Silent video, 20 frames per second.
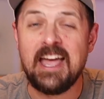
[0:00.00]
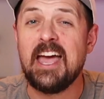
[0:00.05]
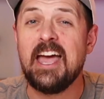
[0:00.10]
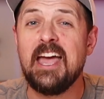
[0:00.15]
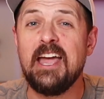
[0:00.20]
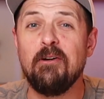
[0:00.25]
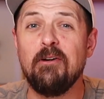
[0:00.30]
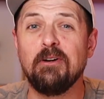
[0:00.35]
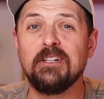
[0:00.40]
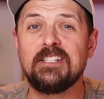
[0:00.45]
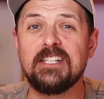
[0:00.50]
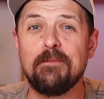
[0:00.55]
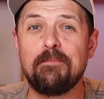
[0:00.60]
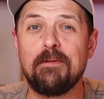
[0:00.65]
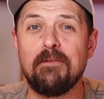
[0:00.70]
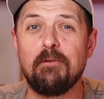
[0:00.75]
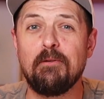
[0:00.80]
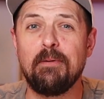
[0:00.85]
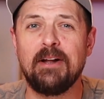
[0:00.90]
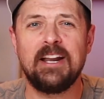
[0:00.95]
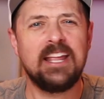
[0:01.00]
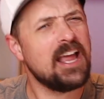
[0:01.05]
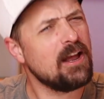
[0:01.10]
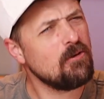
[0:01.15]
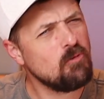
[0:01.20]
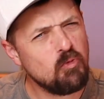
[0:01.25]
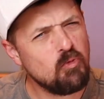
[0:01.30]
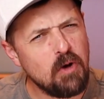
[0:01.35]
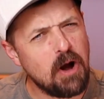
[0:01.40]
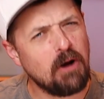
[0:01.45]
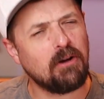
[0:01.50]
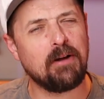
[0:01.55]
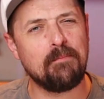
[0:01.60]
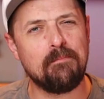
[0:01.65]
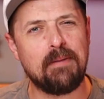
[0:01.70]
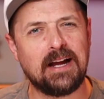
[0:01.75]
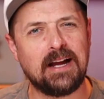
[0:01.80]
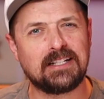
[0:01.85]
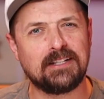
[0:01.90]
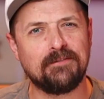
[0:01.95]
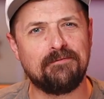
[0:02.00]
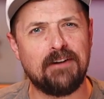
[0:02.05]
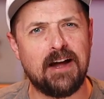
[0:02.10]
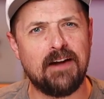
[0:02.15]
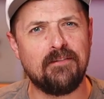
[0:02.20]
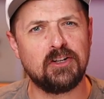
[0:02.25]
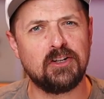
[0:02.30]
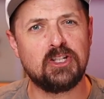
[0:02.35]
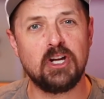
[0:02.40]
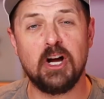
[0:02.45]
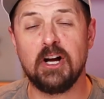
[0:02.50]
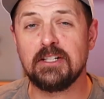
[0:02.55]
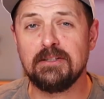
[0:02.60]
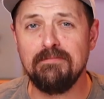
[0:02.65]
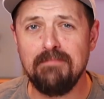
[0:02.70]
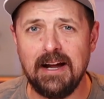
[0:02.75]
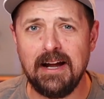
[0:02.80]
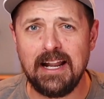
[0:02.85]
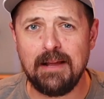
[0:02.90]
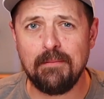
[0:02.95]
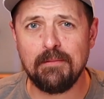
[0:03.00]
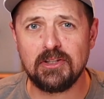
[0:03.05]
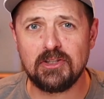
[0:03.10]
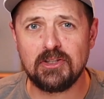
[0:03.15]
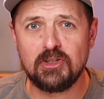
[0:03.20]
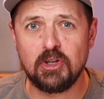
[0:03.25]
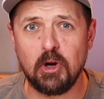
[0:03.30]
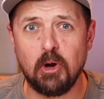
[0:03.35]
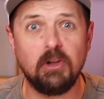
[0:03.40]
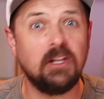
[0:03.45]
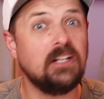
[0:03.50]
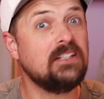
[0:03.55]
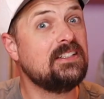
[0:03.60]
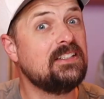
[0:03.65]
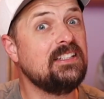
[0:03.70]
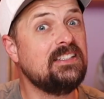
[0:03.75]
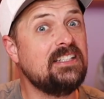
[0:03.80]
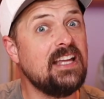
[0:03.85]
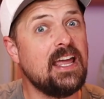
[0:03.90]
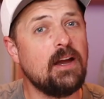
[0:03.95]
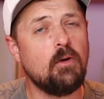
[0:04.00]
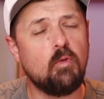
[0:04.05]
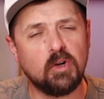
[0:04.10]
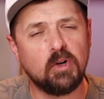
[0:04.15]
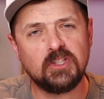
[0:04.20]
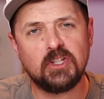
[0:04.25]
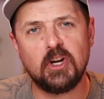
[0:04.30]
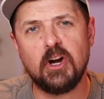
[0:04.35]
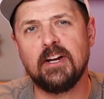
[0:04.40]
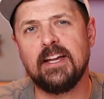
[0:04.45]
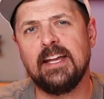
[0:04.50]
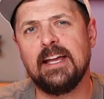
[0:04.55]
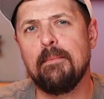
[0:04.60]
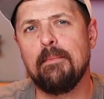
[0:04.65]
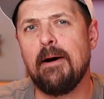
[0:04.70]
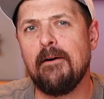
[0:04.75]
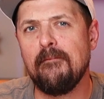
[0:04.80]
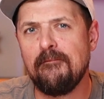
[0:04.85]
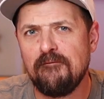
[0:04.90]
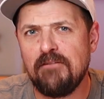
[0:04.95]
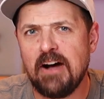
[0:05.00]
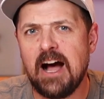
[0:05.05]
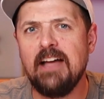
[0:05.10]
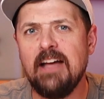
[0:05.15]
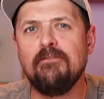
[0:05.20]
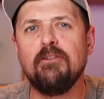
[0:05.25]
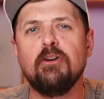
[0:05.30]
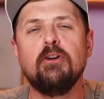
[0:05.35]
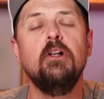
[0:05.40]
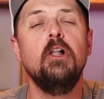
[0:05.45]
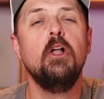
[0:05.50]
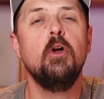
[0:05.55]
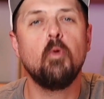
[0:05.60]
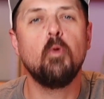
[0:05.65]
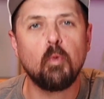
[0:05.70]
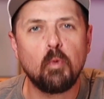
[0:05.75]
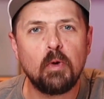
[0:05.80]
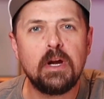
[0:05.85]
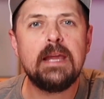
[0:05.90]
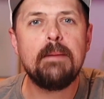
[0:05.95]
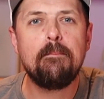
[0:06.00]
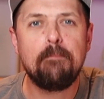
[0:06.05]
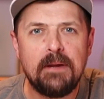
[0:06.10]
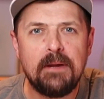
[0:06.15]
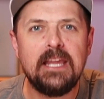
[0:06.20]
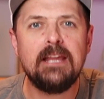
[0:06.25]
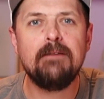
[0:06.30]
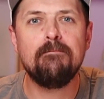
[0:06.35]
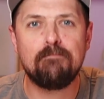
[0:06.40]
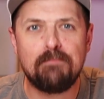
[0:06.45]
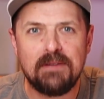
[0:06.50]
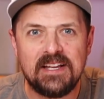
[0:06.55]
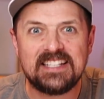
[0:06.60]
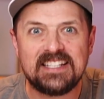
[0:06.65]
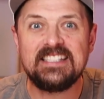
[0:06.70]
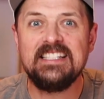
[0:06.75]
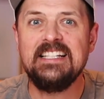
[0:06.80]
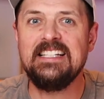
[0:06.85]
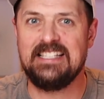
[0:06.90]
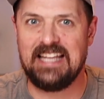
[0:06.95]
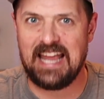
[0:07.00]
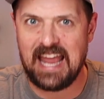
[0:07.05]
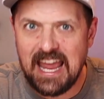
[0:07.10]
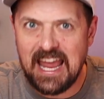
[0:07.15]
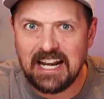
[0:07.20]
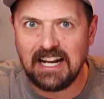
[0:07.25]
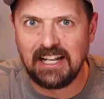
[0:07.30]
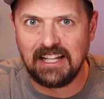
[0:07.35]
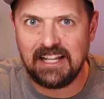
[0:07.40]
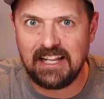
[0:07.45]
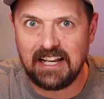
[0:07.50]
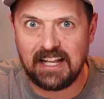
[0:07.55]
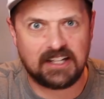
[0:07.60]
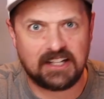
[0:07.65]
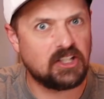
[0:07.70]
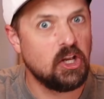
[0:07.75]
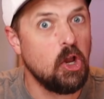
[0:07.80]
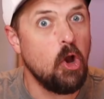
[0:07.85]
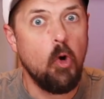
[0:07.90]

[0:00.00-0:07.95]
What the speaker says: Hey, what's up everybody, and welcome back to Fiverr Talks. My name is Joel, and today we're talking about Fiverr Repeat Business Analytics.